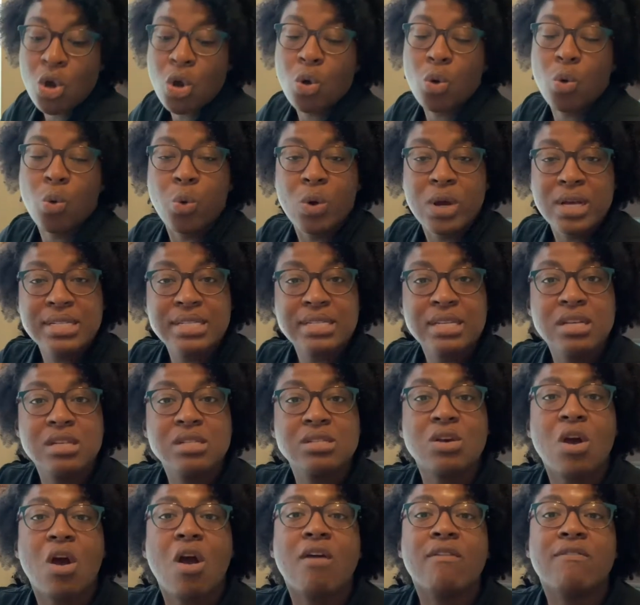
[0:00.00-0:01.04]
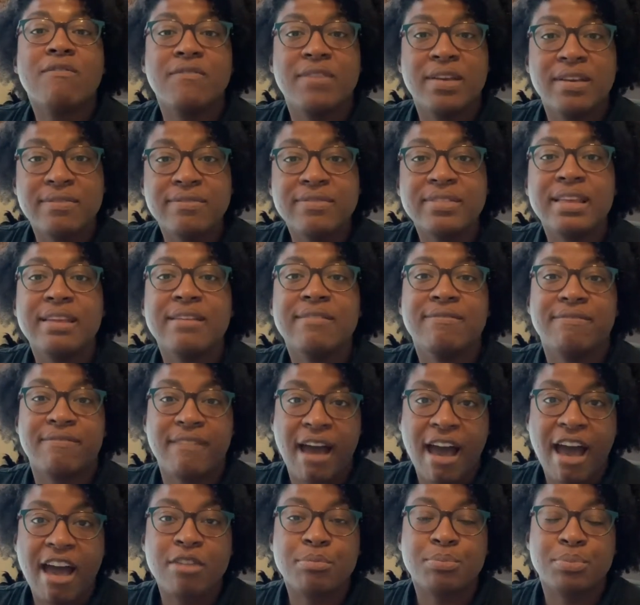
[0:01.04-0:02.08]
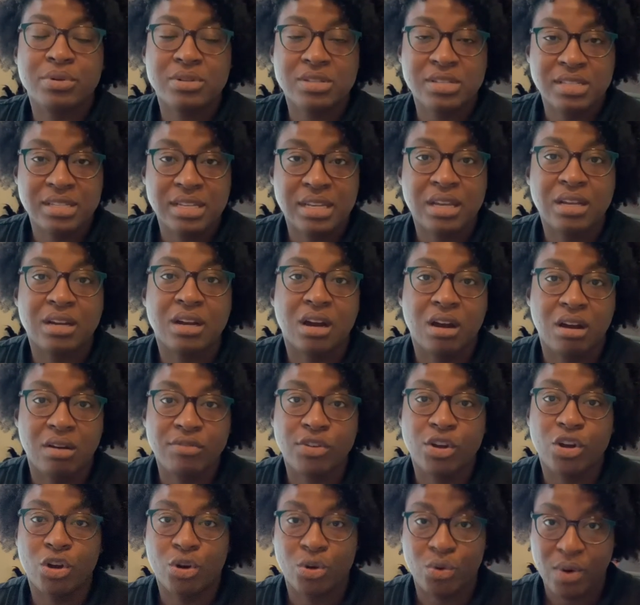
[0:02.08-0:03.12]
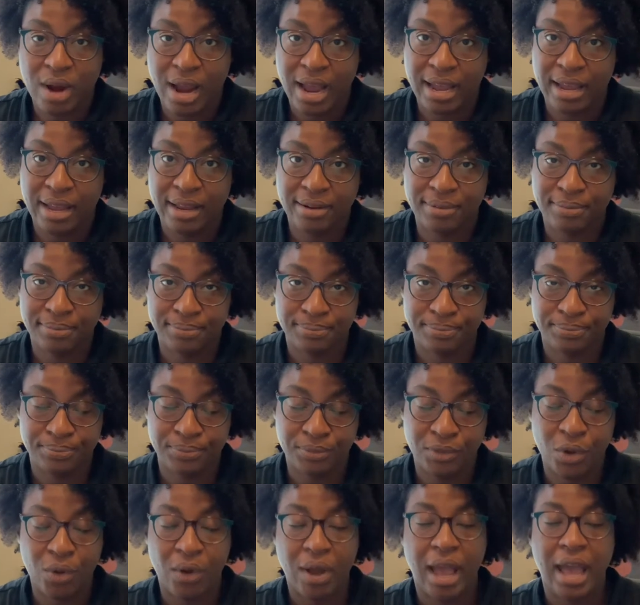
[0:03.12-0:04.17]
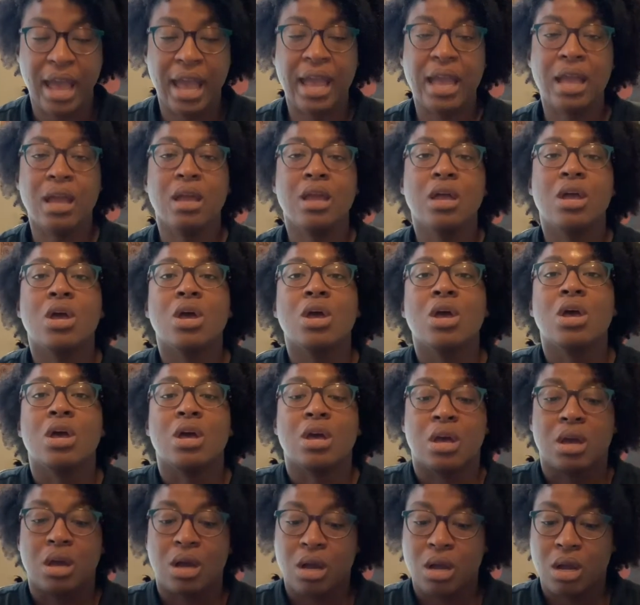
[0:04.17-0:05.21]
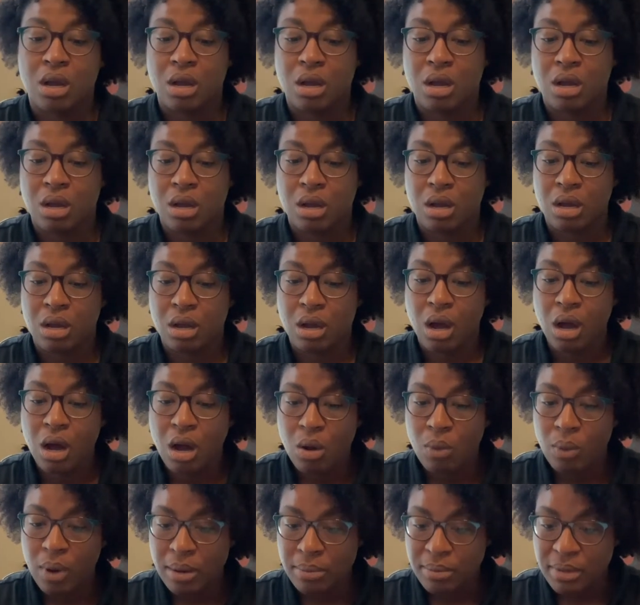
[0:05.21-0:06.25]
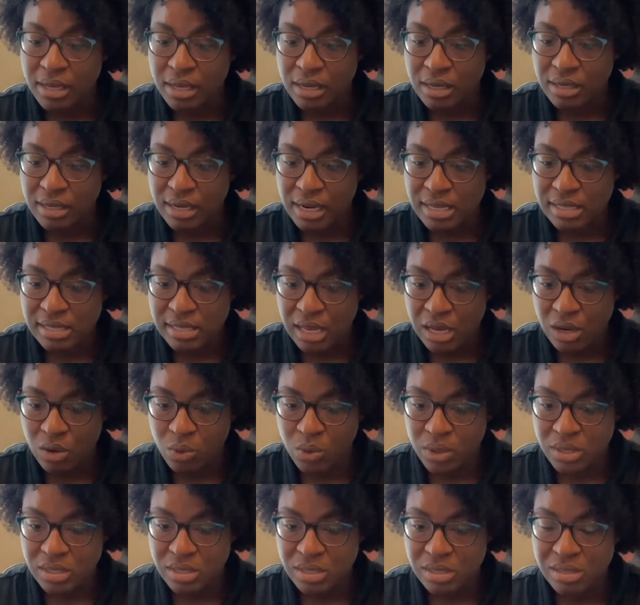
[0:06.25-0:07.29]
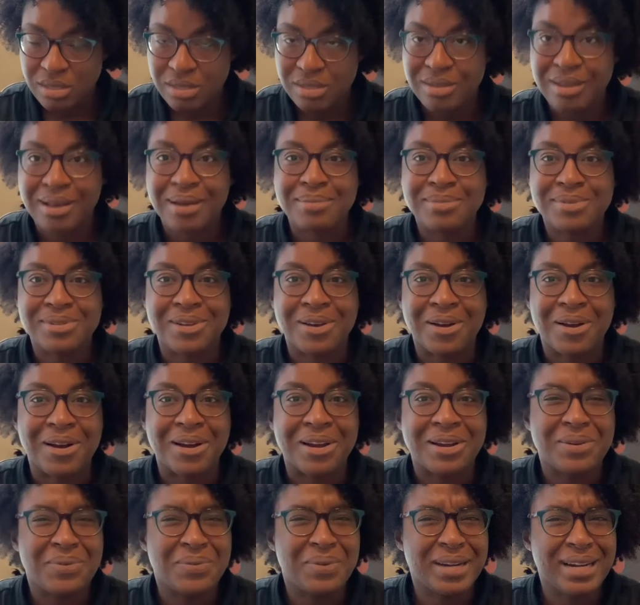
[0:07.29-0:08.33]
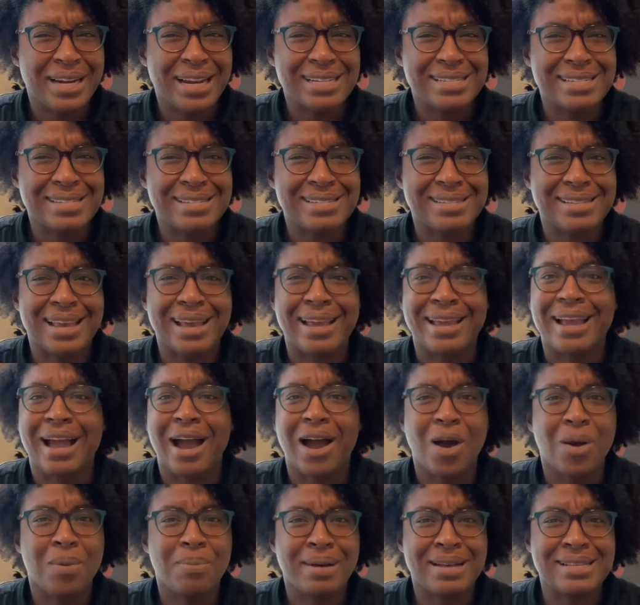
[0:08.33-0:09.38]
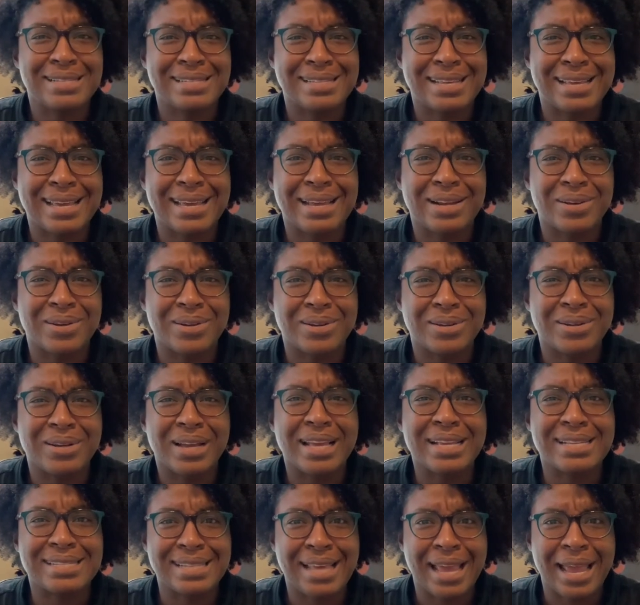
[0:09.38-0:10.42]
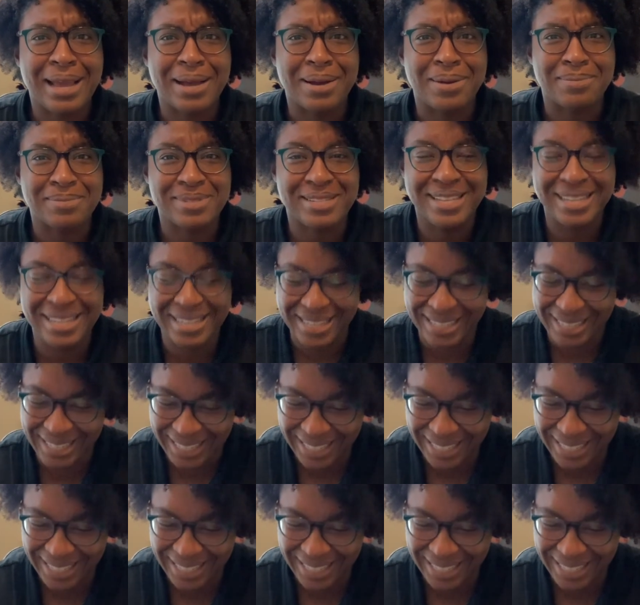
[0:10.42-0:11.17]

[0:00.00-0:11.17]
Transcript: Quizzes are 55% of your grade, okay? Oh, wait a minute, did I say quizzes? I'm sorry, what did I just say? I hope I said exams.